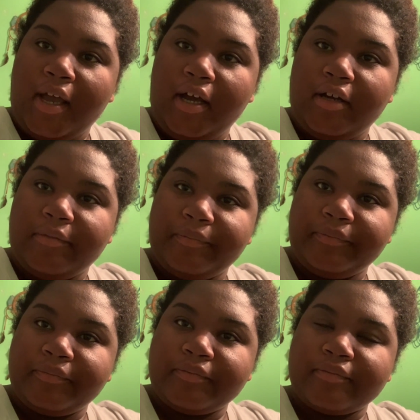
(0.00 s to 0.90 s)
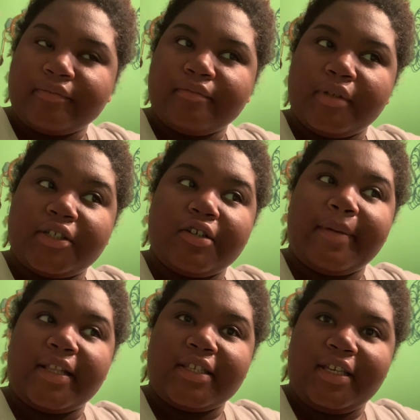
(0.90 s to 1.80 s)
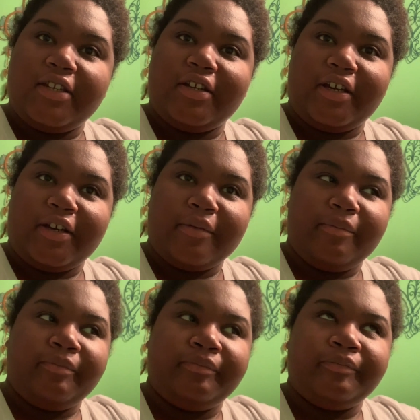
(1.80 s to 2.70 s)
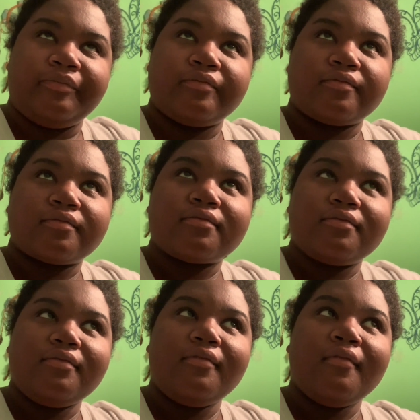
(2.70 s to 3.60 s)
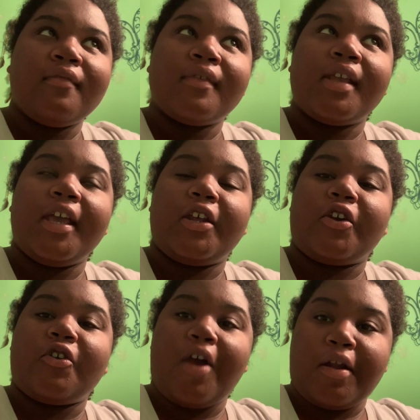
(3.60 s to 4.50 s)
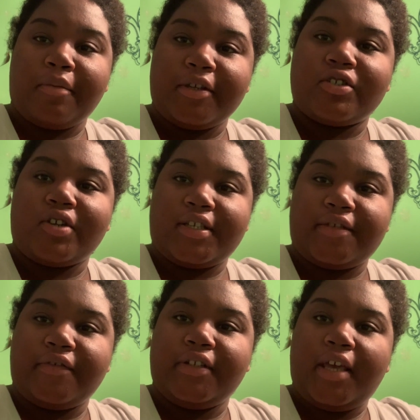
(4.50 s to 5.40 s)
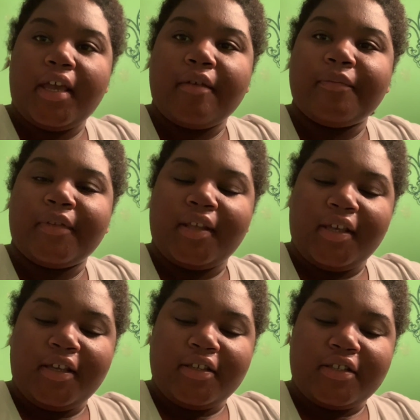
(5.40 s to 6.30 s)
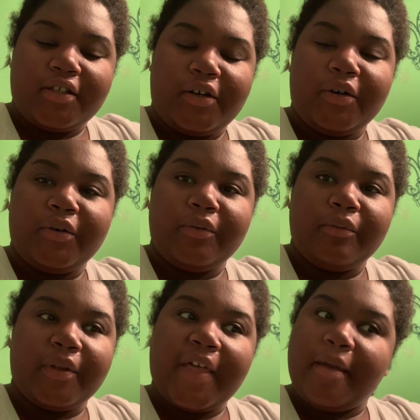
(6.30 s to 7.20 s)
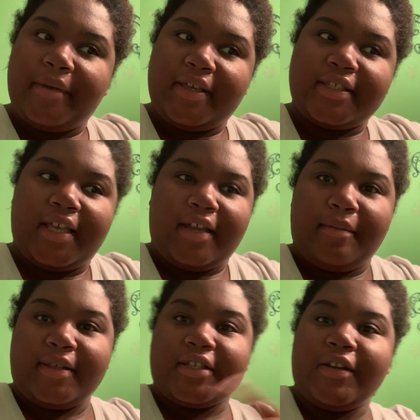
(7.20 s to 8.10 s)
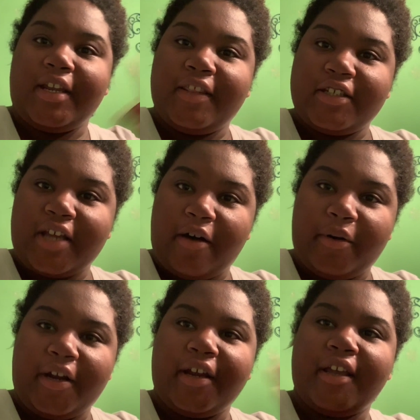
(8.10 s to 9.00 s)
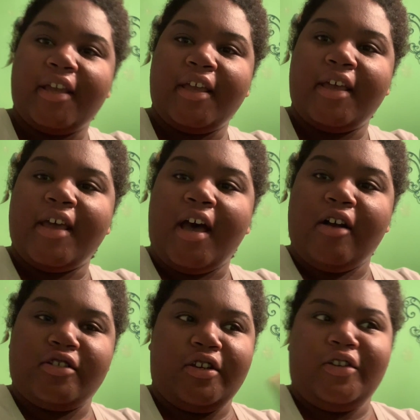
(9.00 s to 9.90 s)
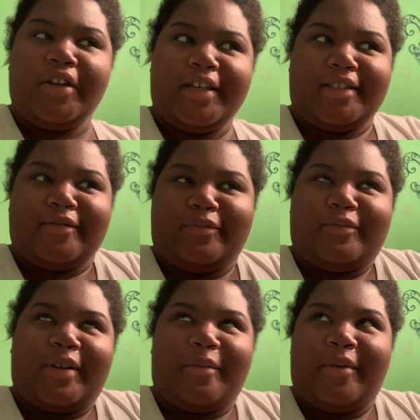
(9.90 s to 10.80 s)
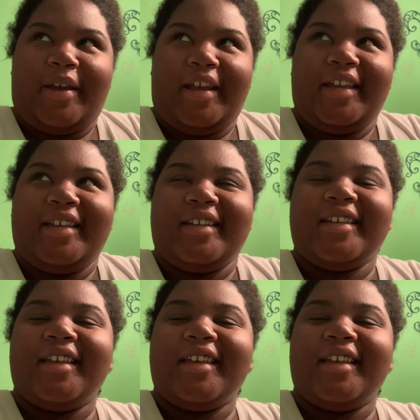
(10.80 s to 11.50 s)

Um, because you're about to endure an incredibly stressful day. So, with that being said, I'm about to go get in the shower. I'll show you guys what I'm wearing